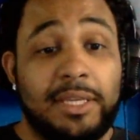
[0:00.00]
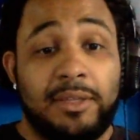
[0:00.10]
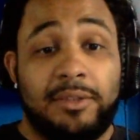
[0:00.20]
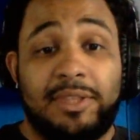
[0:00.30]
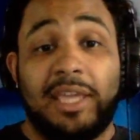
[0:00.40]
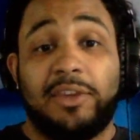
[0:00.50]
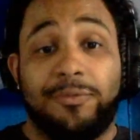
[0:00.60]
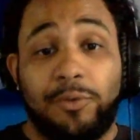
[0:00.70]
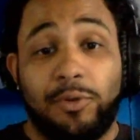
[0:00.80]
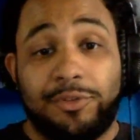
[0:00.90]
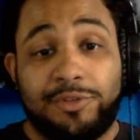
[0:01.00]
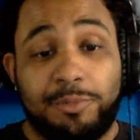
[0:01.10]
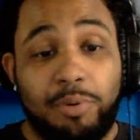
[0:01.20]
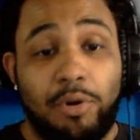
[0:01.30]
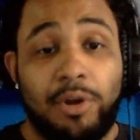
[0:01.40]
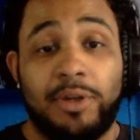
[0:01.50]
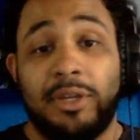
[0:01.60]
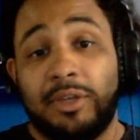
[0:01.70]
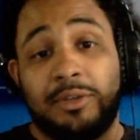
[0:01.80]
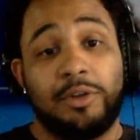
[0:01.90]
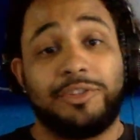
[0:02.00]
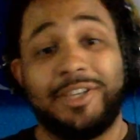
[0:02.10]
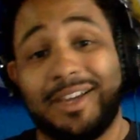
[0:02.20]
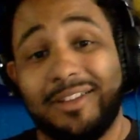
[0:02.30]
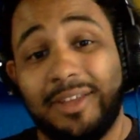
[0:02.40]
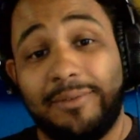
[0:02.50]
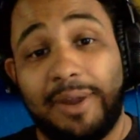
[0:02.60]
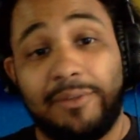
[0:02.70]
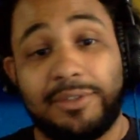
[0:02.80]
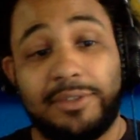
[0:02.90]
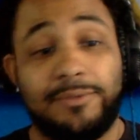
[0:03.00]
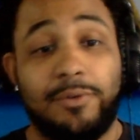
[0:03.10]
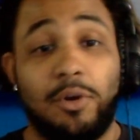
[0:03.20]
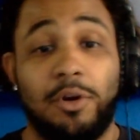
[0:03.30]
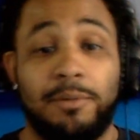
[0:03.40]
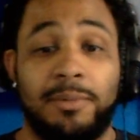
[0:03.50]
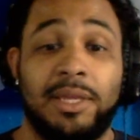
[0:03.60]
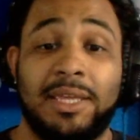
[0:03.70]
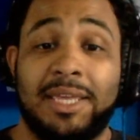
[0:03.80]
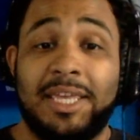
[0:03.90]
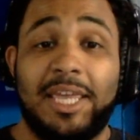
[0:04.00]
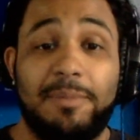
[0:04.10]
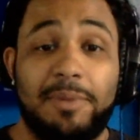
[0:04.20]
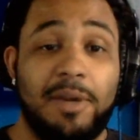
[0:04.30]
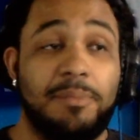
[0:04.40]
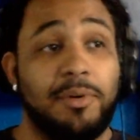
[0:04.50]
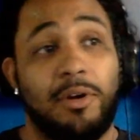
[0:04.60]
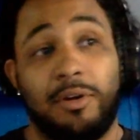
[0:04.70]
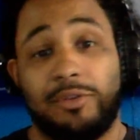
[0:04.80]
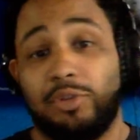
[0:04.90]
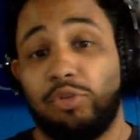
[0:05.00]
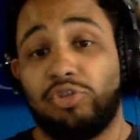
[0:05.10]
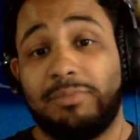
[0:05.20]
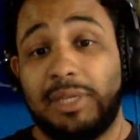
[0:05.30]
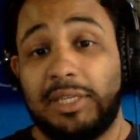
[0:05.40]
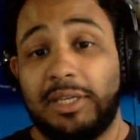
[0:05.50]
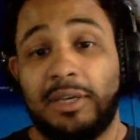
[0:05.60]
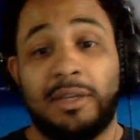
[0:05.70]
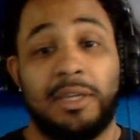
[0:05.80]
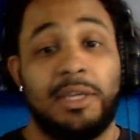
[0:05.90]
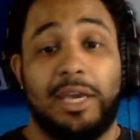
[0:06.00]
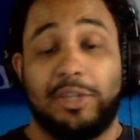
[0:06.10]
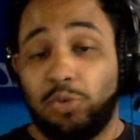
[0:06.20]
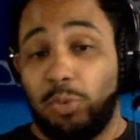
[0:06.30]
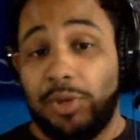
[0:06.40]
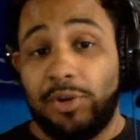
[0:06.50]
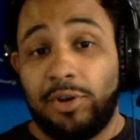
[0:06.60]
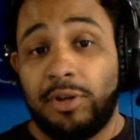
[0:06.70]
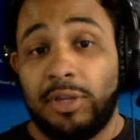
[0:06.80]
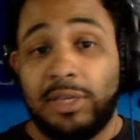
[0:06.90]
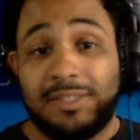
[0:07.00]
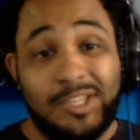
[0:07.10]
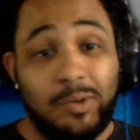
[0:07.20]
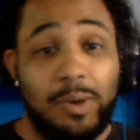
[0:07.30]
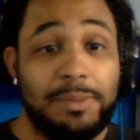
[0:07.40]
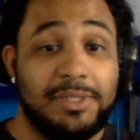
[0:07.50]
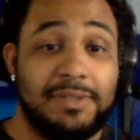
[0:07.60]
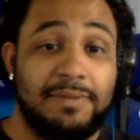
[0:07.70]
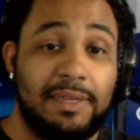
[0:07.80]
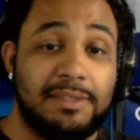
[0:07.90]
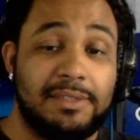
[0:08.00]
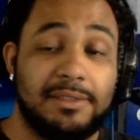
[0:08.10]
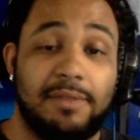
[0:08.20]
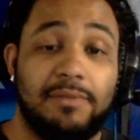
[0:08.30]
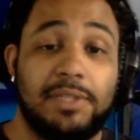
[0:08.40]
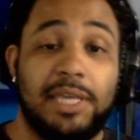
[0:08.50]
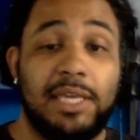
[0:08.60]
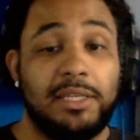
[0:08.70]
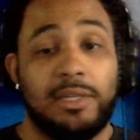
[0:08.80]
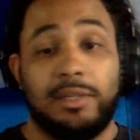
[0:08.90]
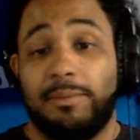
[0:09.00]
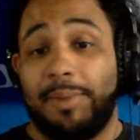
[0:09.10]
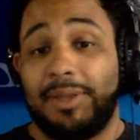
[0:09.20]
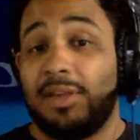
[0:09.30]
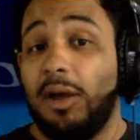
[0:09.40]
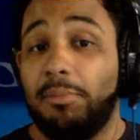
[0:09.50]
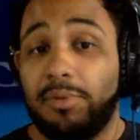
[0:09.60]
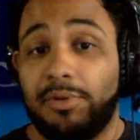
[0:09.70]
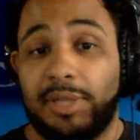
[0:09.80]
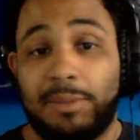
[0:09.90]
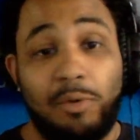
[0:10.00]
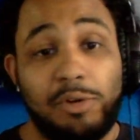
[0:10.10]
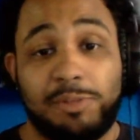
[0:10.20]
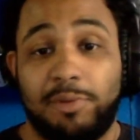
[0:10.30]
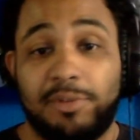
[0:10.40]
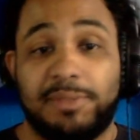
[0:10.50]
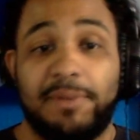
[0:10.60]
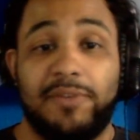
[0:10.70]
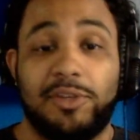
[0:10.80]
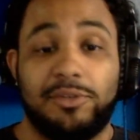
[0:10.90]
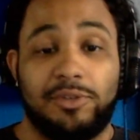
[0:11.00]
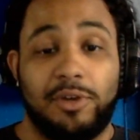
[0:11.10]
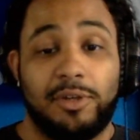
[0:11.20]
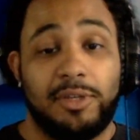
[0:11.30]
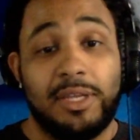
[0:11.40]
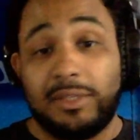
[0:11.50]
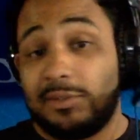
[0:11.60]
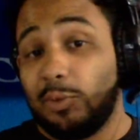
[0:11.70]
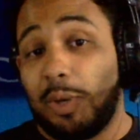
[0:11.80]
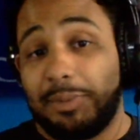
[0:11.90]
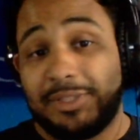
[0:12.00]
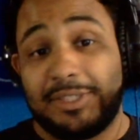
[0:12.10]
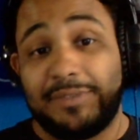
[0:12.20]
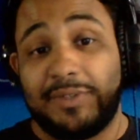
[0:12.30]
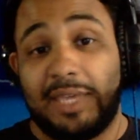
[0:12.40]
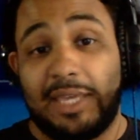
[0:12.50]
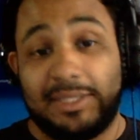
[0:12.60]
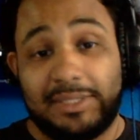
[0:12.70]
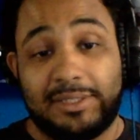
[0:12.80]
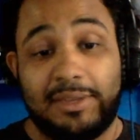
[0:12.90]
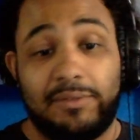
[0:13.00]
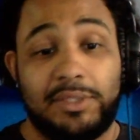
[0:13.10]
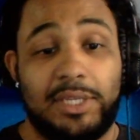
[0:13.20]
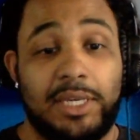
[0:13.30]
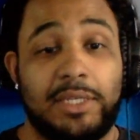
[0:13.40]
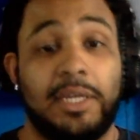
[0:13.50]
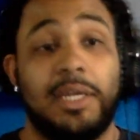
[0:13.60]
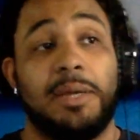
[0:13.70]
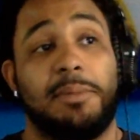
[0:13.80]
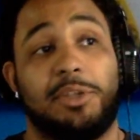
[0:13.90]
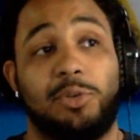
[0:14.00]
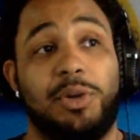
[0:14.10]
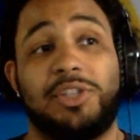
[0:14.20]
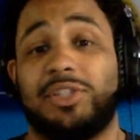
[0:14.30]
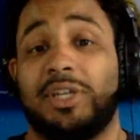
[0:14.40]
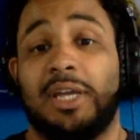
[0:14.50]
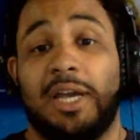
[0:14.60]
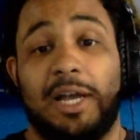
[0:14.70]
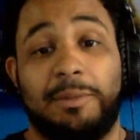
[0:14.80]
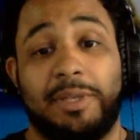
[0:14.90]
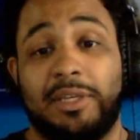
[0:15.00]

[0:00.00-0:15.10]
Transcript: thank you for the support. Go check out Love Everton Forum. Hit me up on social media at Twitter, CYBTV1878. My Tumblr that I'm always posting my videos on, CYBTV1878. My Twitch, I've been